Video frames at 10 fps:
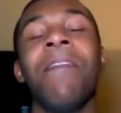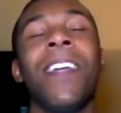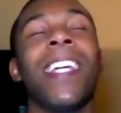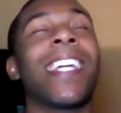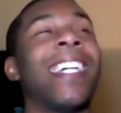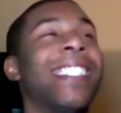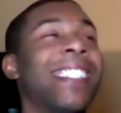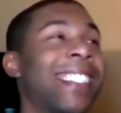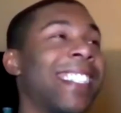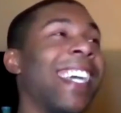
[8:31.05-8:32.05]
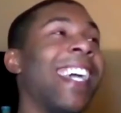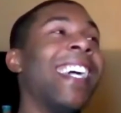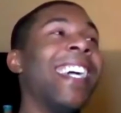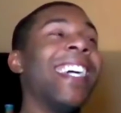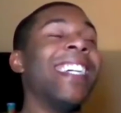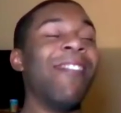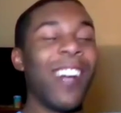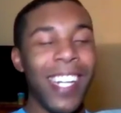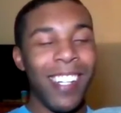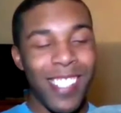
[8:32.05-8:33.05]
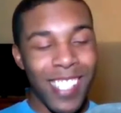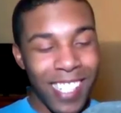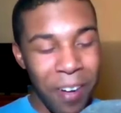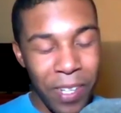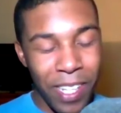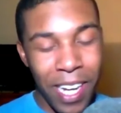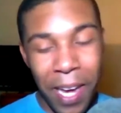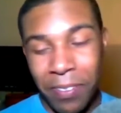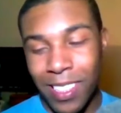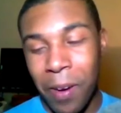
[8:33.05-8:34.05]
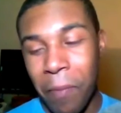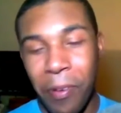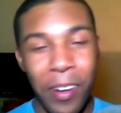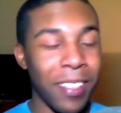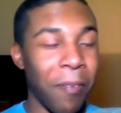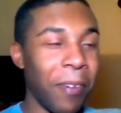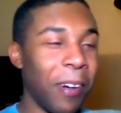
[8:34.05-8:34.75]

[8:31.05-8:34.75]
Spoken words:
because we know Chica to be the upstart person,